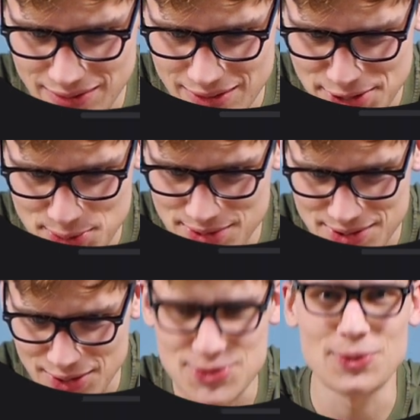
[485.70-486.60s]
this one's
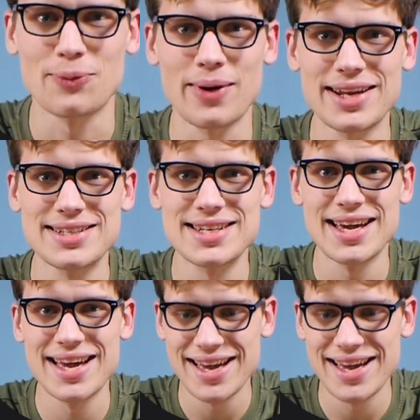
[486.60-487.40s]
also great.